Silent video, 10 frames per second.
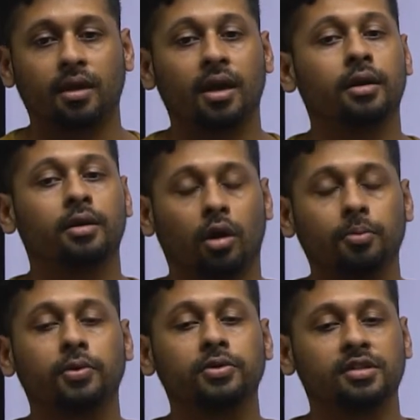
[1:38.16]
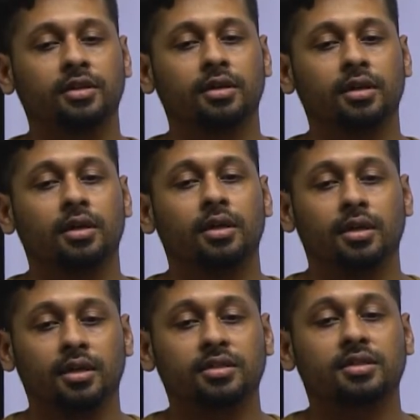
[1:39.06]
And top loser
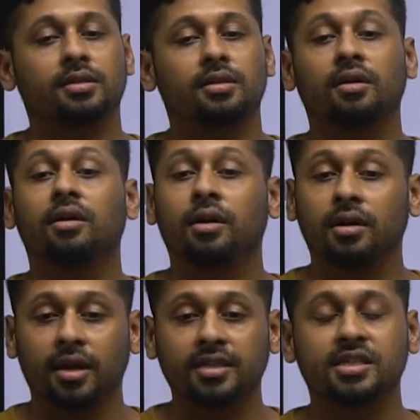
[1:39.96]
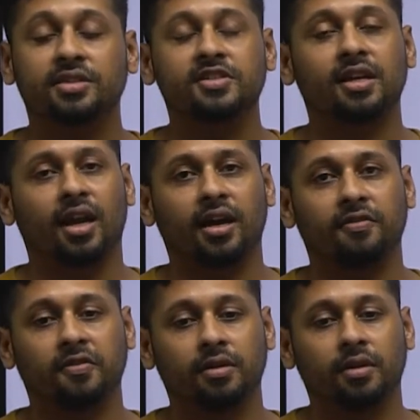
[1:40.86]
is HDFC Life,
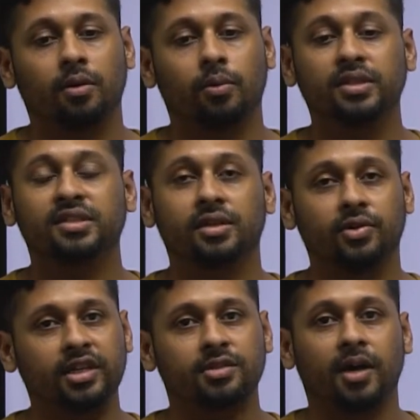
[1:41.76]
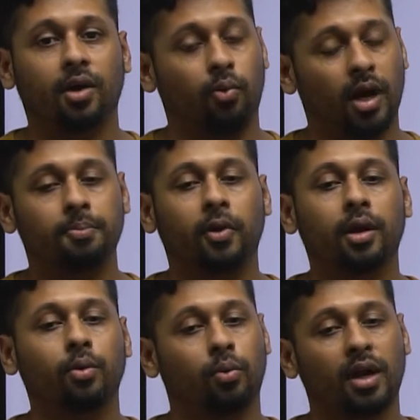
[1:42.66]
which decreased by
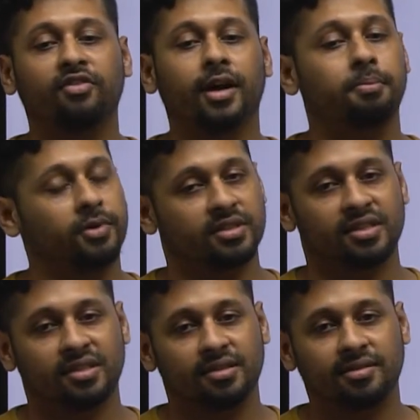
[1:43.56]
1.15%.